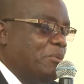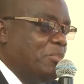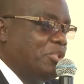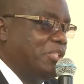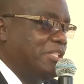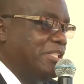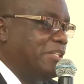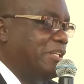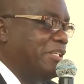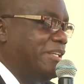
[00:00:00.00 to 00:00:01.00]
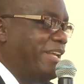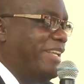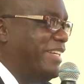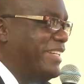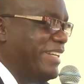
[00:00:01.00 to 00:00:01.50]
But
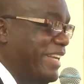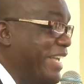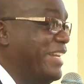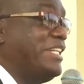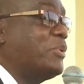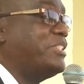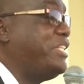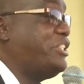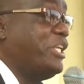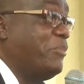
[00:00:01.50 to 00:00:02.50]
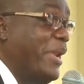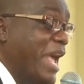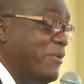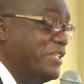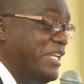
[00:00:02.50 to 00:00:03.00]
it was the gym when
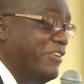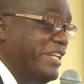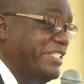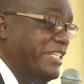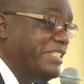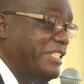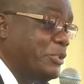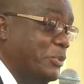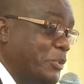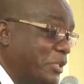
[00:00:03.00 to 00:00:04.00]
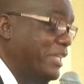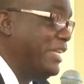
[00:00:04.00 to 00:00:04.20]
I was here at GAC too.